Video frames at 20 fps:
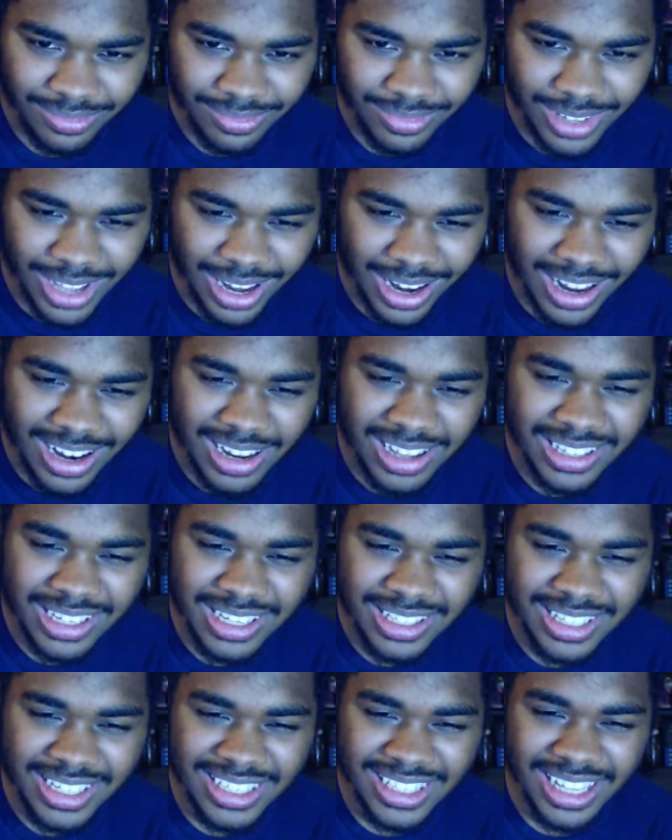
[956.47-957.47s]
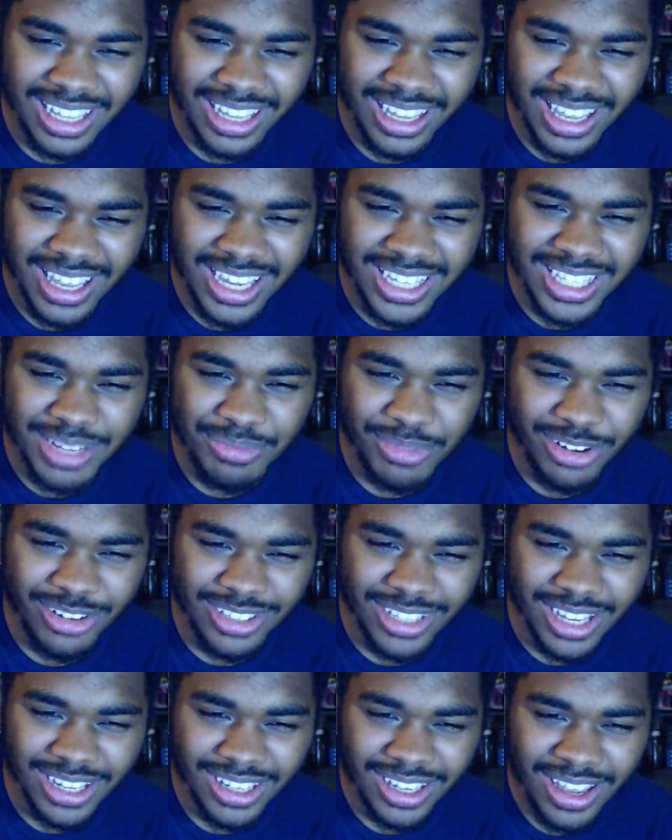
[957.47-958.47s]
And then he hears the
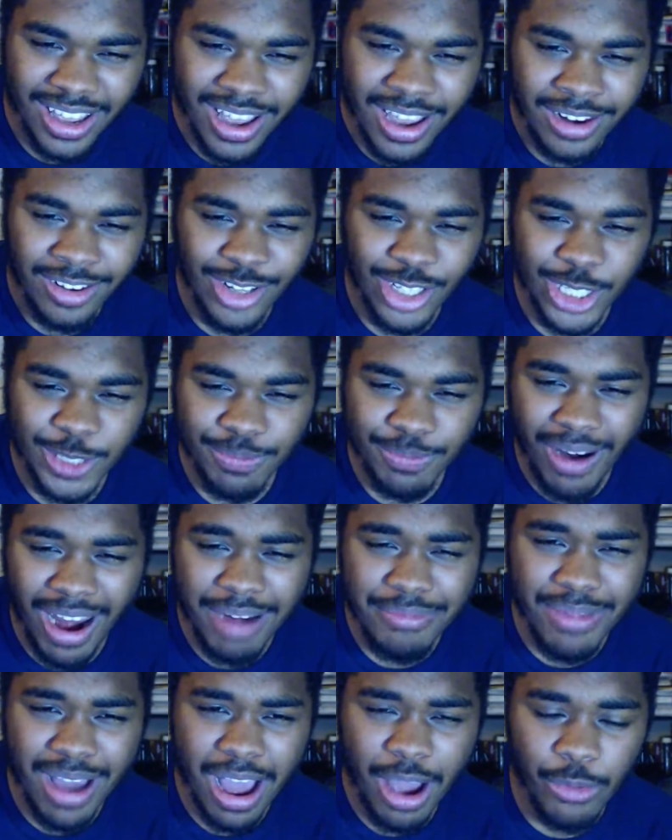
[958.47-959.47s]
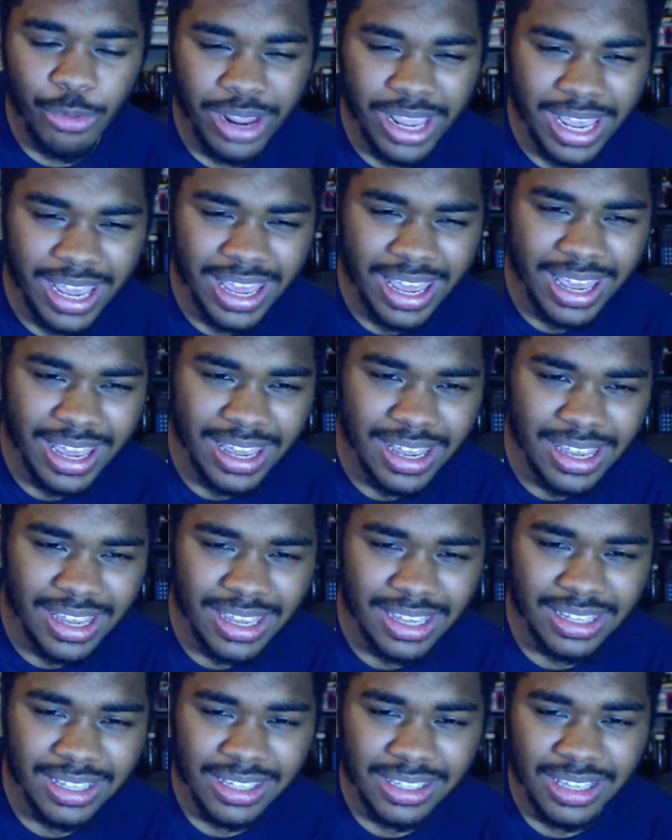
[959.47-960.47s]
music. To spread my
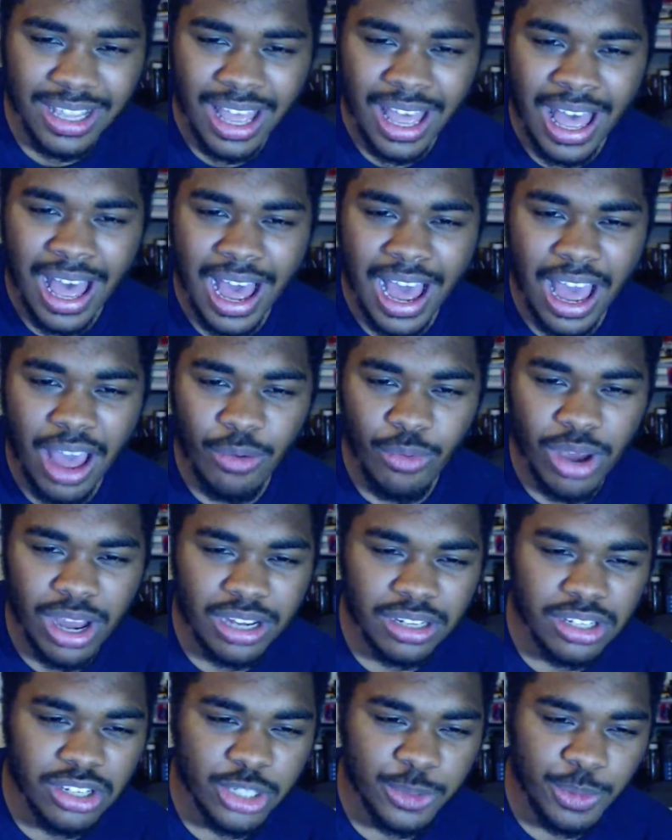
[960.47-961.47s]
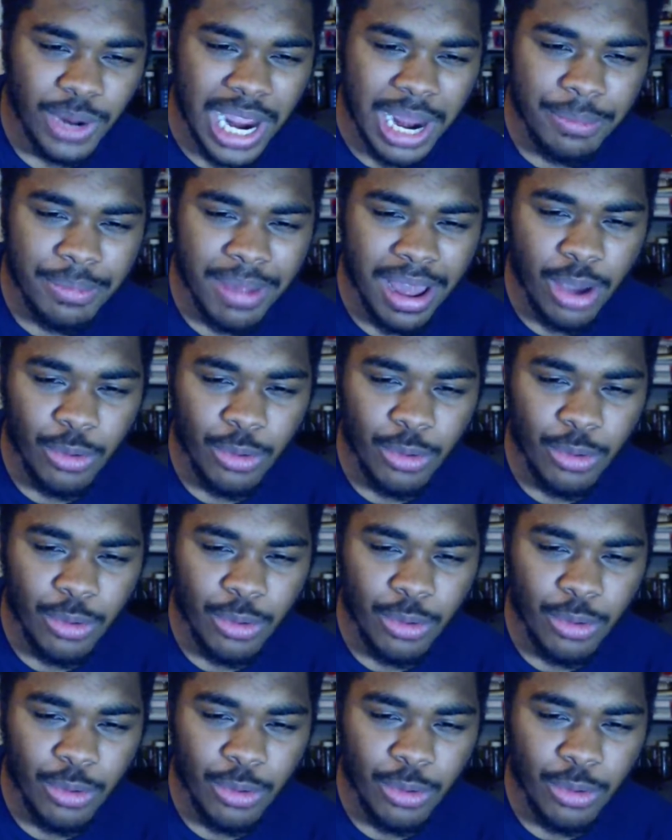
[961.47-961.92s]
wings, I want to spread my